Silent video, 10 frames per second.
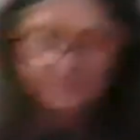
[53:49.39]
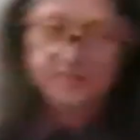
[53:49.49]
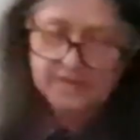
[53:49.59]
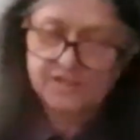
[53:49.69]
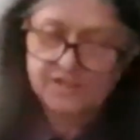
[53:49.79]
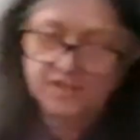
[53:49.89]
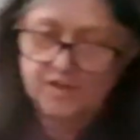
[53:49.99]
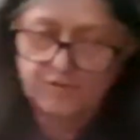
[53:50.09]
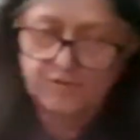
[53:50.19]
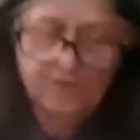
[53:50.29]
that's
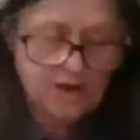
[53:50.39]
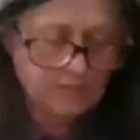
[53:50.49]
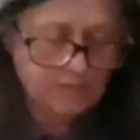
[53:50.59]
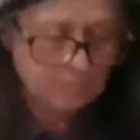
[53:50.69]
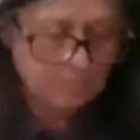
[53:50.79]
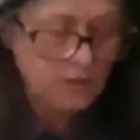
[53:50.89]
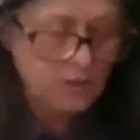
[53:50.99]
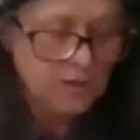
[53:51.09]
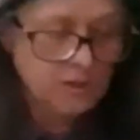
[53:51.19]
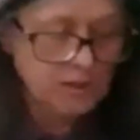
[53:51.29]
another thought
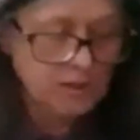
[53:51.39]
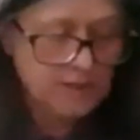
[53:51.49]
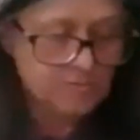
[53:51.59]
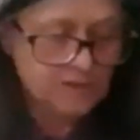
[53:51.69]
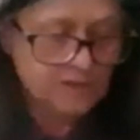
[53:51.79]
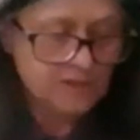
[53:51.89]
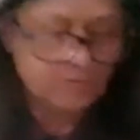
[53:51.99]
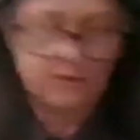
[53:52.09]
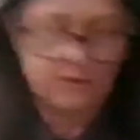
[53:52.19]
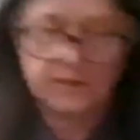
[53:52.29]
and
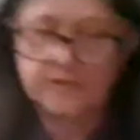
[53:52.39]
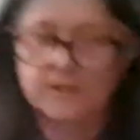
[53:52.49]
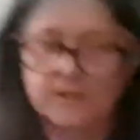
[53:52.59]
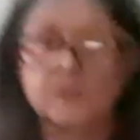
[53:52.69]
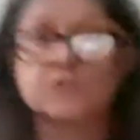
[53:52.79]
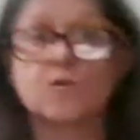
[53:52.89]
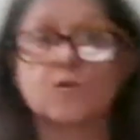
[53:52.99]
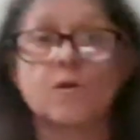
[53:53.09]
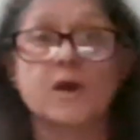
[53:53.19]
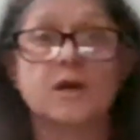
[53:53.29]
principle in the
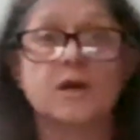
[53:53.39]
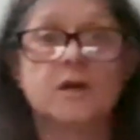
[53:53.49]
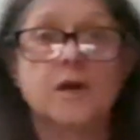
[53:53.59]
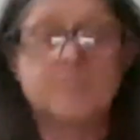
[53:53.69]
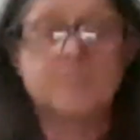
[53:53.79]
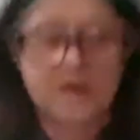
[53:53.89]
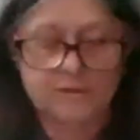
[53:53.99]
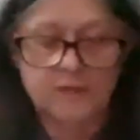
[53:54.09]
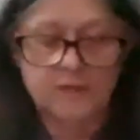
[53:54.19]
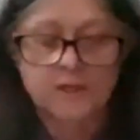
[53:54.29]
Torah about
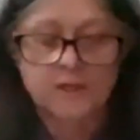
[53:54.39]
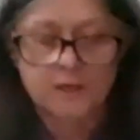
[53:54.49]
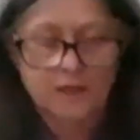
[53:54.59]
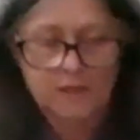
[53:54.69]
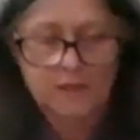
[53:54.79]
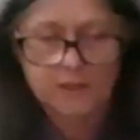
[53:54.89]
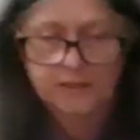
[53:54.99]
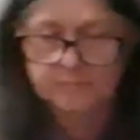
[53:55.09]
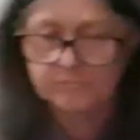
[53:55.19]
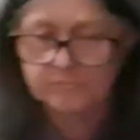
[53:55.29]

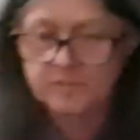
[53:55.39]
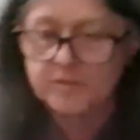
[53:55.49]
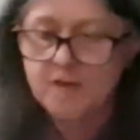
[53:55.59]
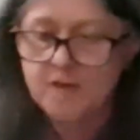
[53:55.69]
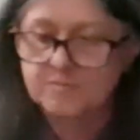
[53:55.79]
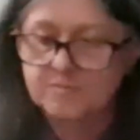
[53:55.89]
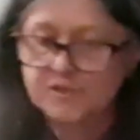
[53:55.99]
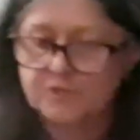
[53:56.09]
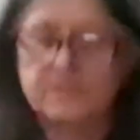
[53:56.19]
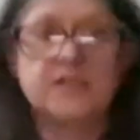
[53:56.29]
not
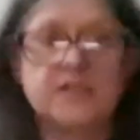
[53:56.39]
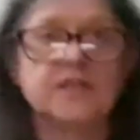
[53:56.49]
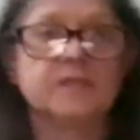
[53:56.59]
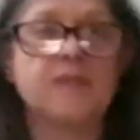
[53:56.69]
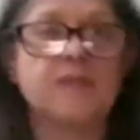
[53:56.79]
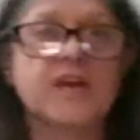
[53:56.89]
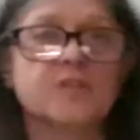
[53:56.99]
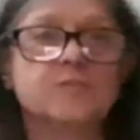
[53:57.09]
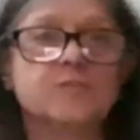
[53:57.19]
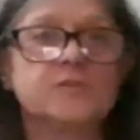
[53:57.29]
mistreating
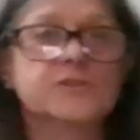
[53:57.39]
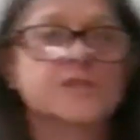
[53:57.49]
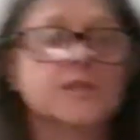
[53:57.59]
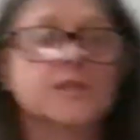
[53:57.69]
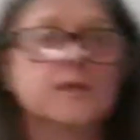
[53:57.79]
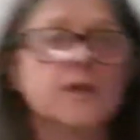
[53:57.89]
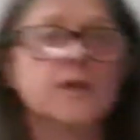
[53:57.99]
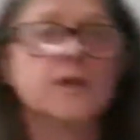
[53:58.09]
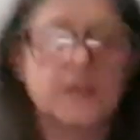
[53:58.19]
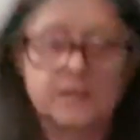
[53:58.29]
animals
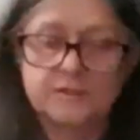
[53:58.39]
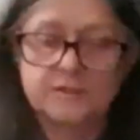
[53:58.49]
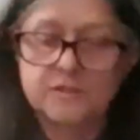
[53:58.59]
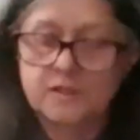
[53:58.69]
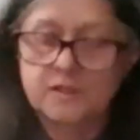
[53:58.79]
and